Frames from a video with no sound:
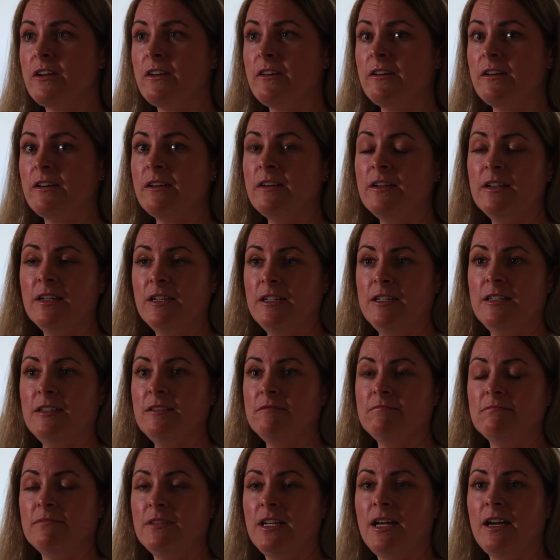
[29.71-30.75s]
So
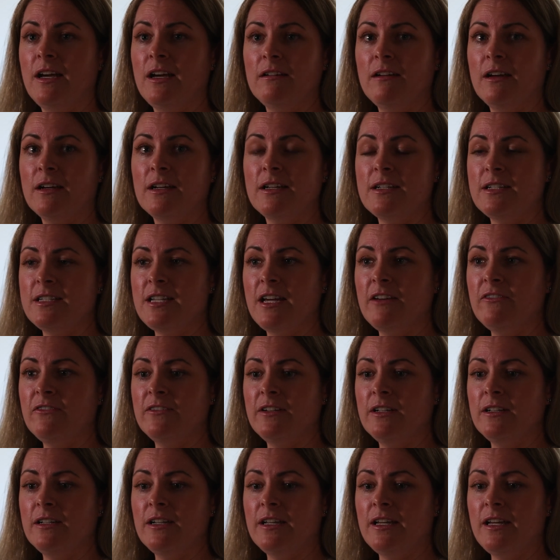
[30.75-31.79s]
yeah, like it
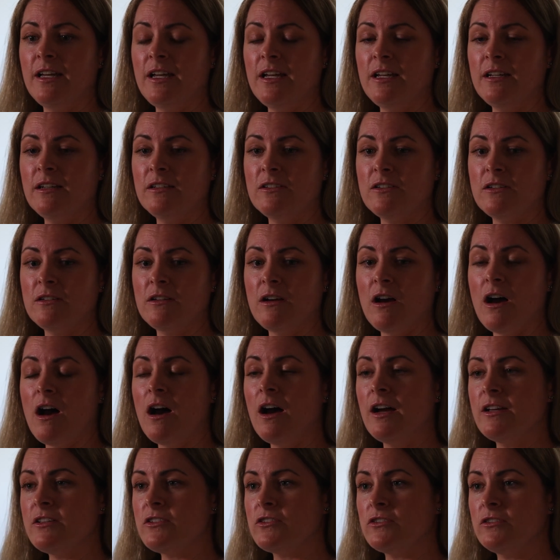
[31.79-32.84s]
definitely,
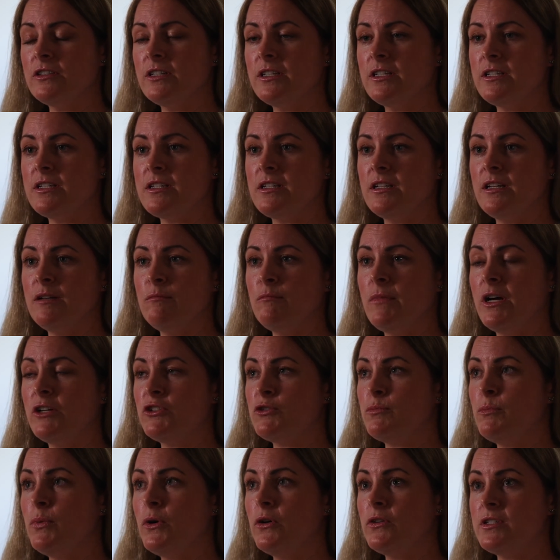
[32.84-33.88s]
I saw it as a
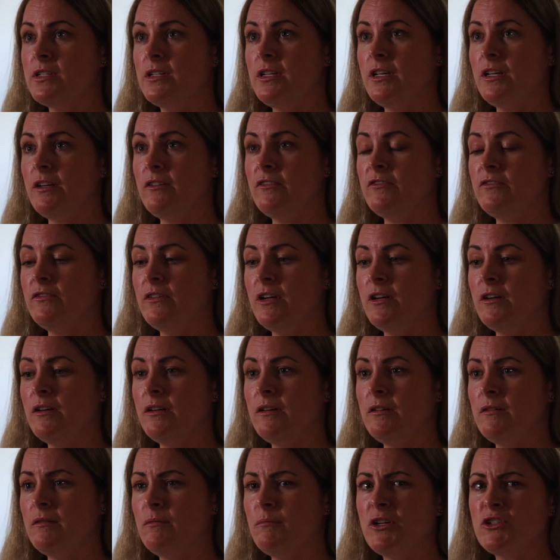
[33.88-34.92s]
much positive,
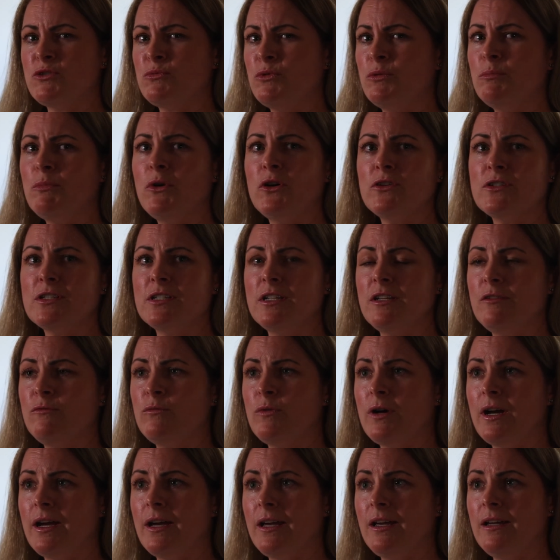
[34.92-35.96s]
a much more
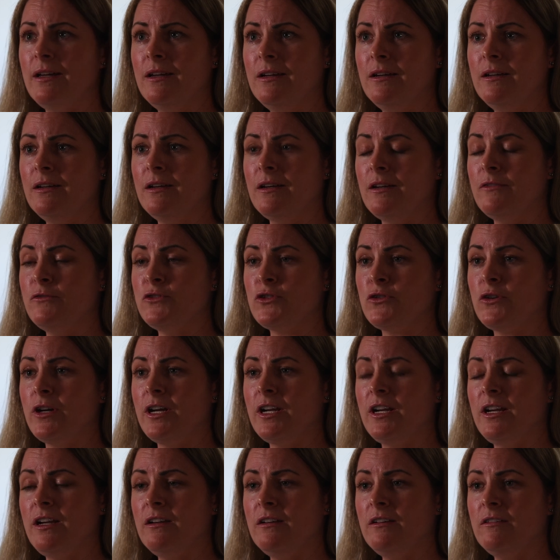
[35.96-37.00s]
positive way of
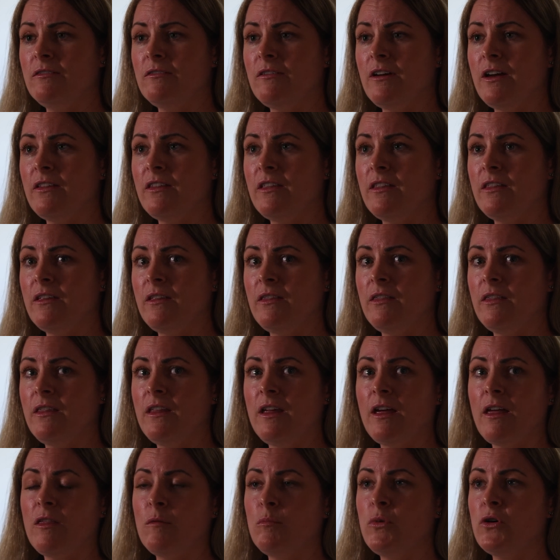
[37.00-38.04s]
treating it rather than
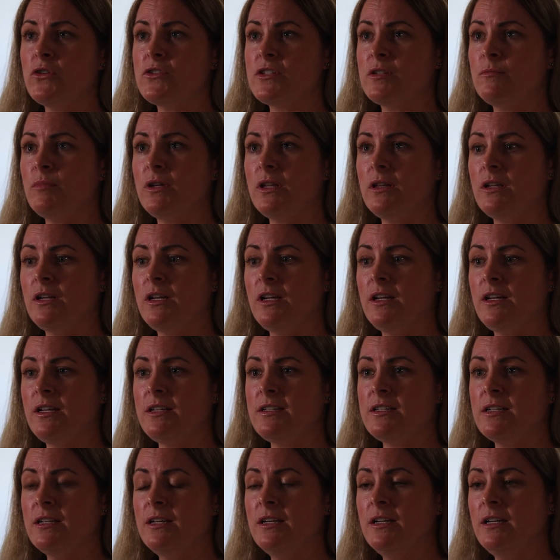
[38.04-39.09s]
the other
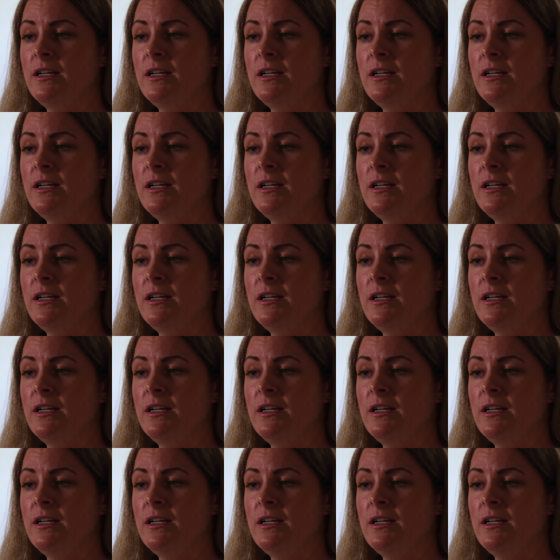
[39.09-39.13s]
possibilities.